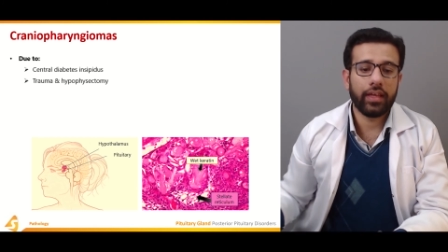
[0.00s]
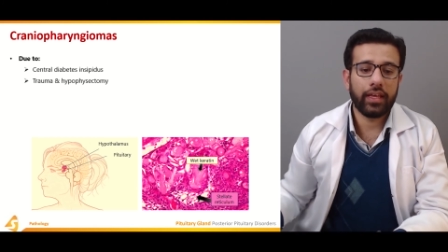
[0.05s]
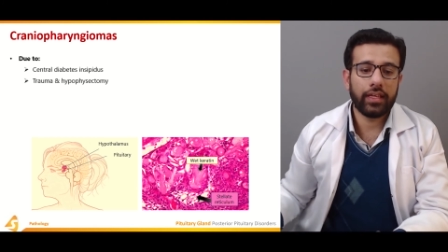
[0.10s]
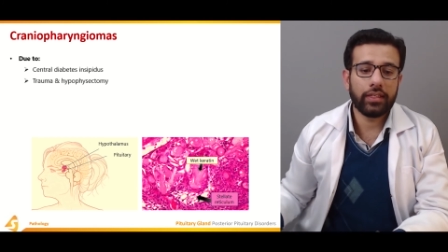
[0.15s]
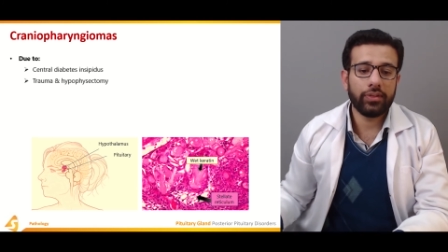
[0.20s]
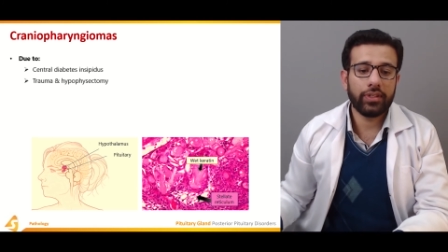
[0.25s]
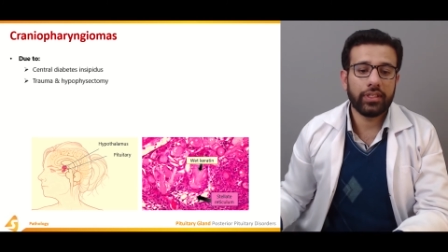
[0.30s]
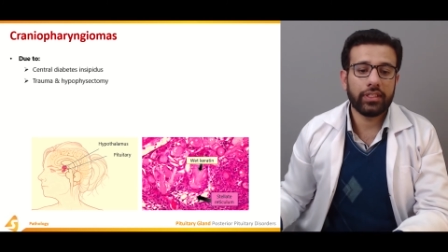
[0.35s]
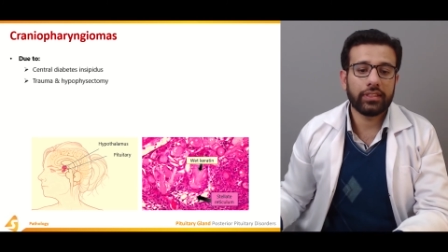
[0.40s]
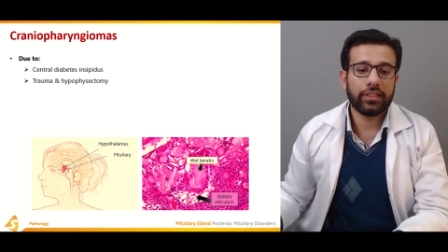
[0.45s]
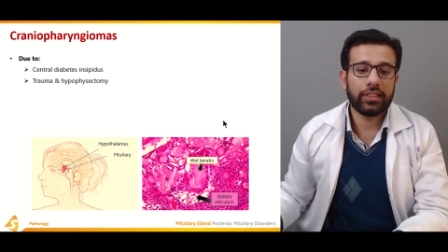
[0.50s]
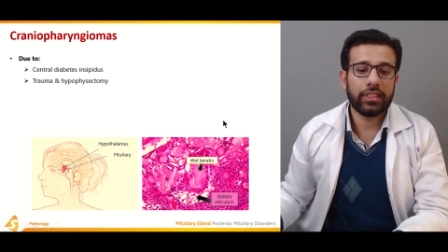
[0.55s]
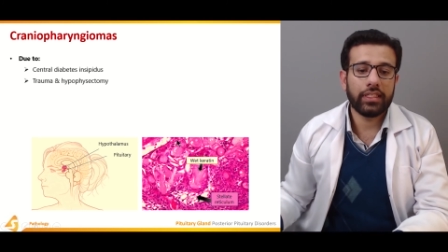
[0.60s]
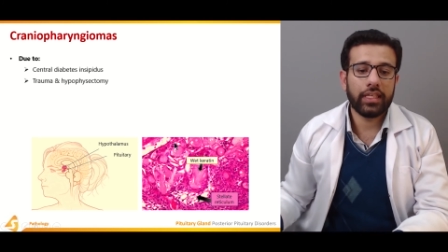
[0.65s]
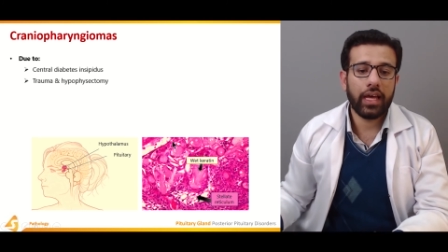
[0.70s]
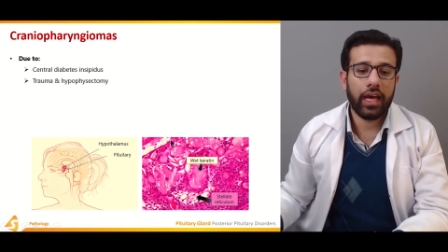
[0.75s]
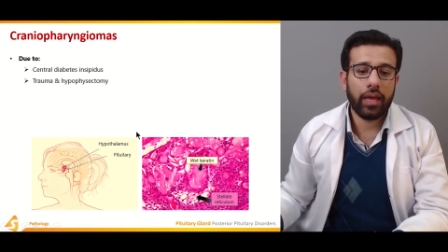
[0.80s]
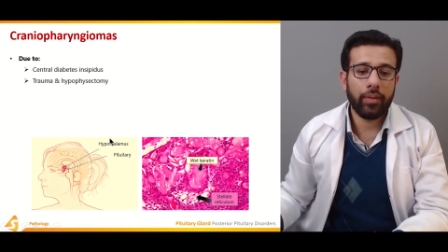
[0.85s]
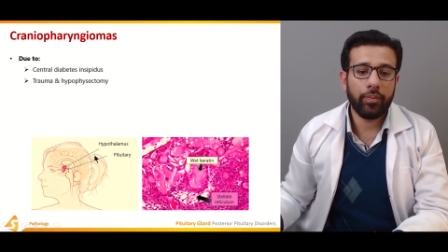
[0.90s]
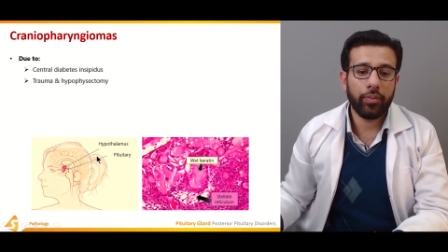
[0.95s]
As you can see,
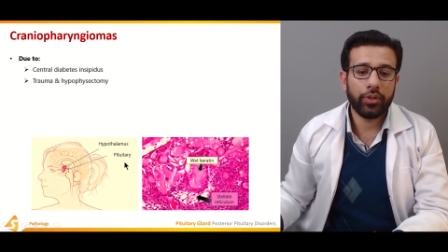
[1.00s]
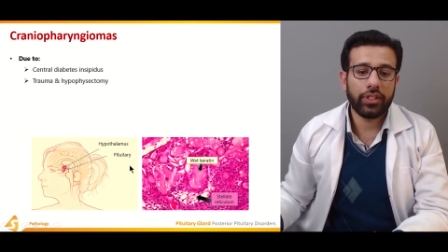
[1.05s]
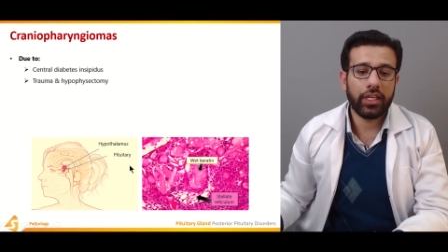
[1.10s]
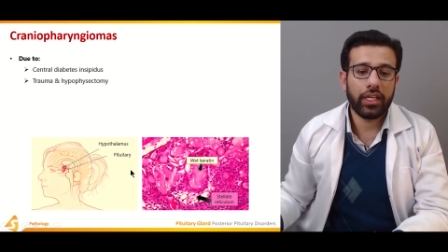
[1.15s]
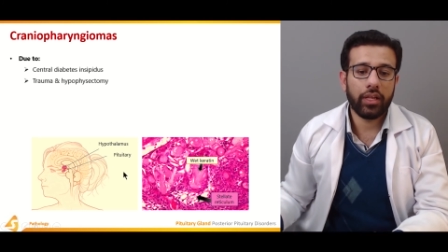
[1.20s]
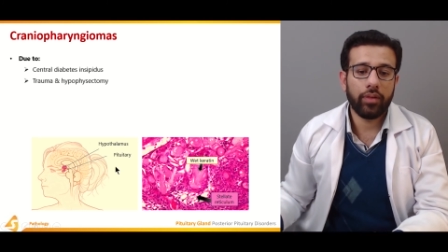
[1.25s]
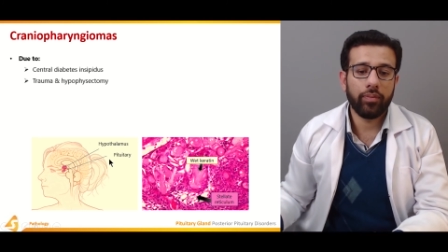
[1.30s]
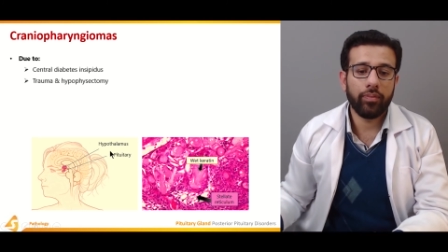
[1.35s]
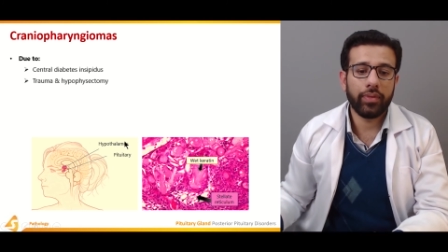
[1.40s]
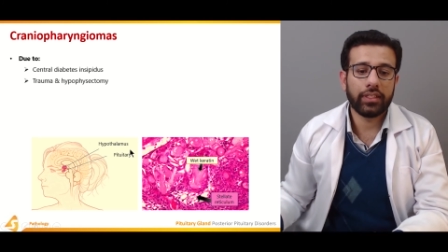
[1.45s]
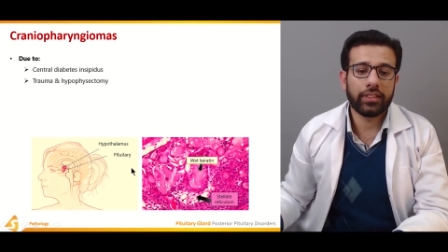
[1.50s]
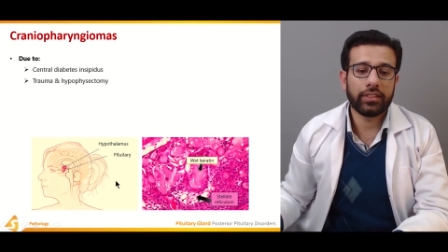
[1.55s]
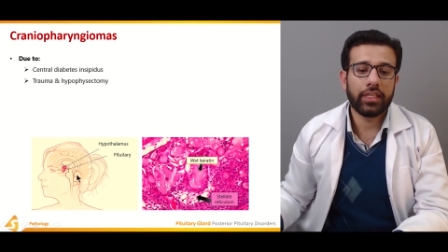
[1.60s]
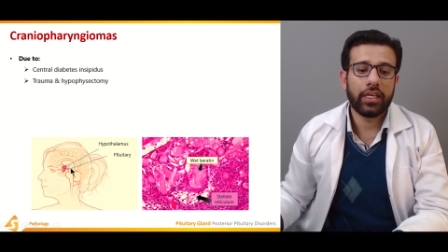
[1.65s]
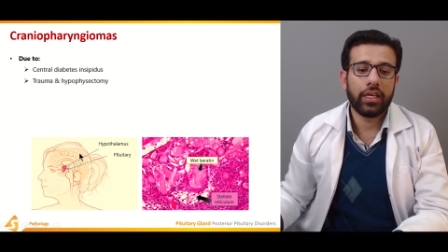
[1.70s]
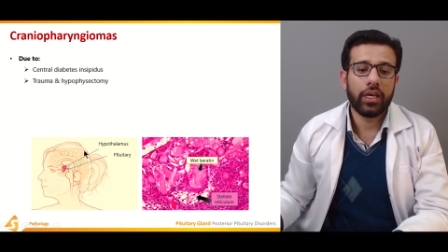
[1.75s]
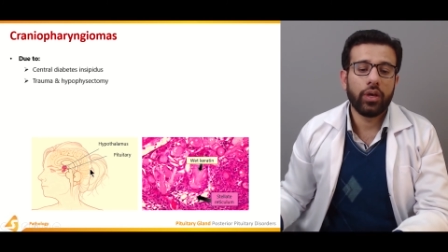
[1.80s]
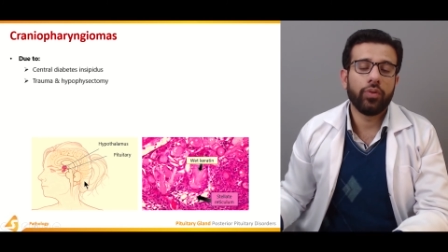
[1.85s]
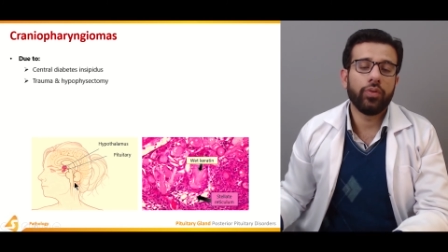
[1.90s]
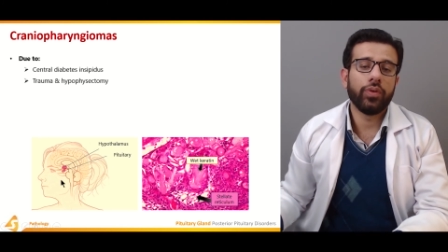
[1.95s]
the hypothalamus,
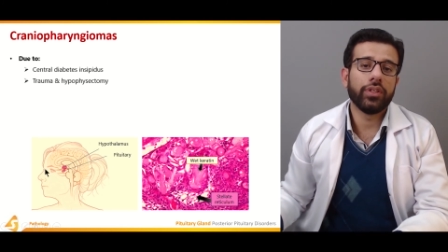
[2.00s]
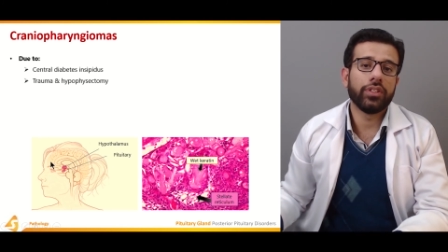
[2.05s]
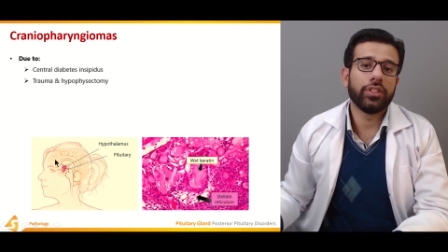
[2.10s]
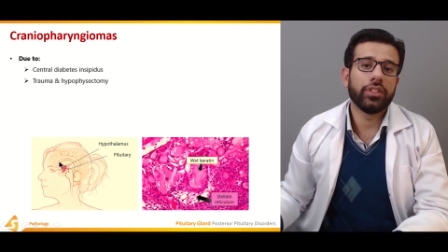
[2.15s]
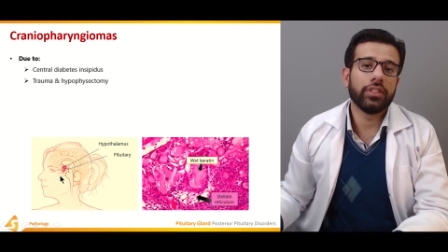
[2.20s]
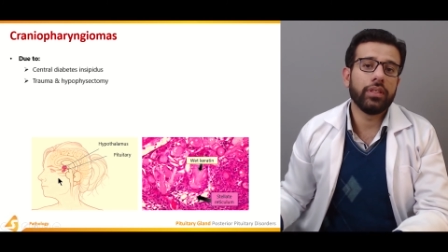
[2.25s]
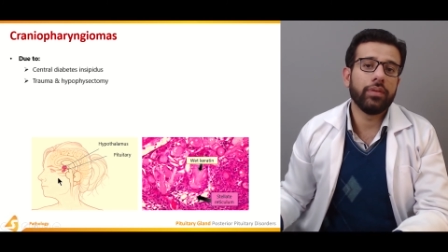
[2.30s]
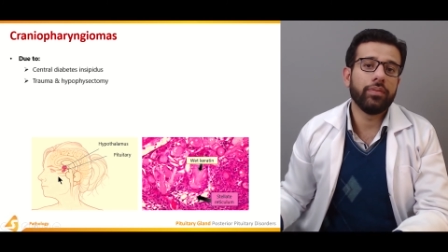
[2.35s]
which is